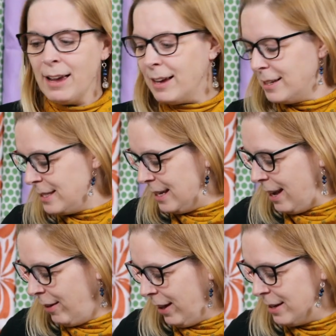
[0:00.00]
I gotta see
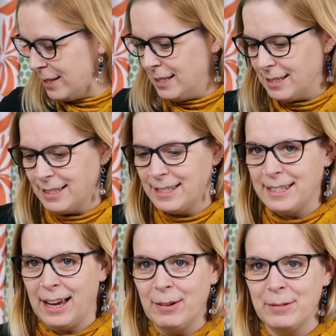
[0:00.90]
how that
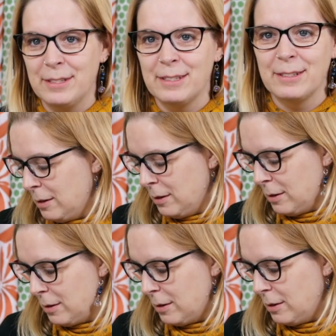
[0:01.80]
sounds.
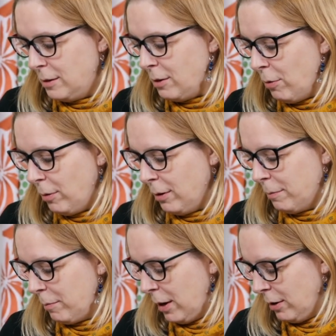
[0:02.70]
Doek.
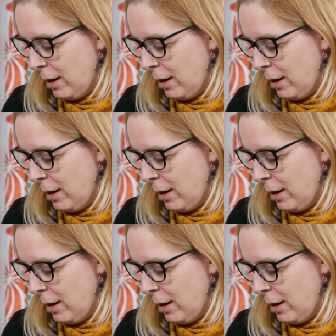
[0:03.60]
All